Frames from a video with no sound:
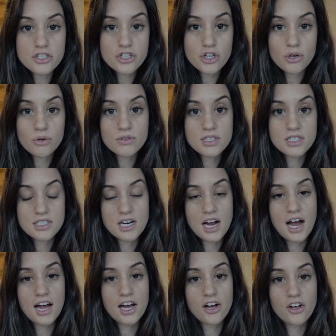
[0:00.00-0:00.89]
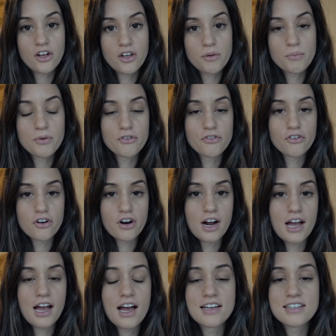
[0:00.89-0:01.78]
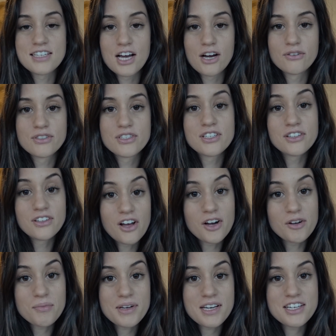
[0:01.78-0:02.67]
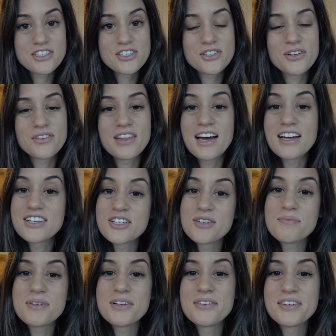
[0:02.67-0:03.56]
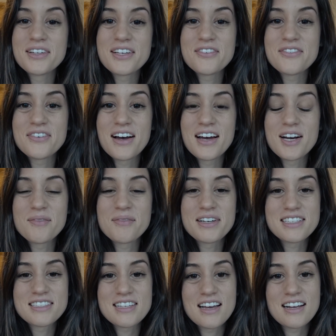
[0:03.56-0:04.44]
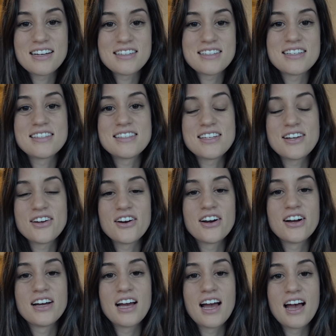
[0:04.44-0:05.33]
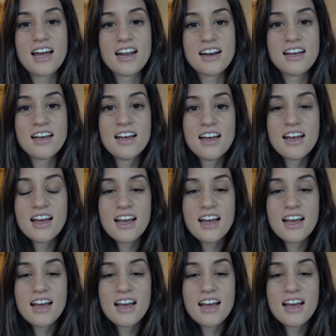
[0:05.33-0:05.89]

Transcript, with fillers: Jones Style before I head down to Long Beach, so that should be really fun. I'm excited to see her again.